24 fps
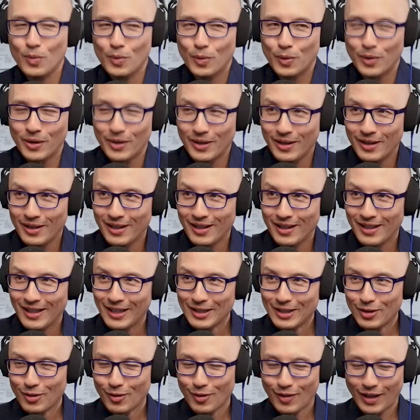Ooh,
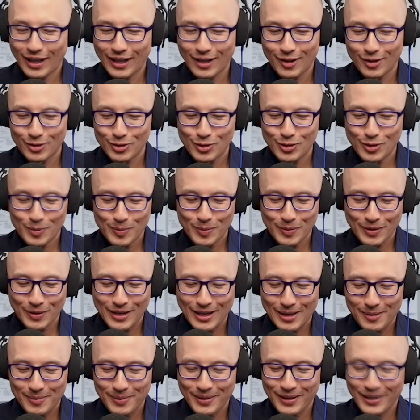that's a
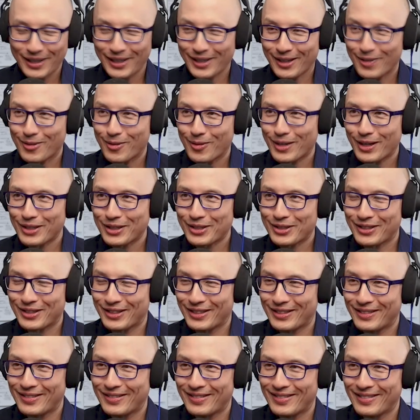super complicated
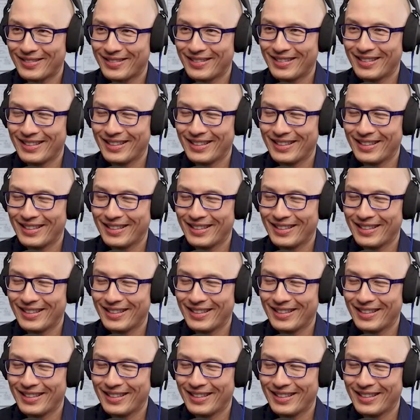question.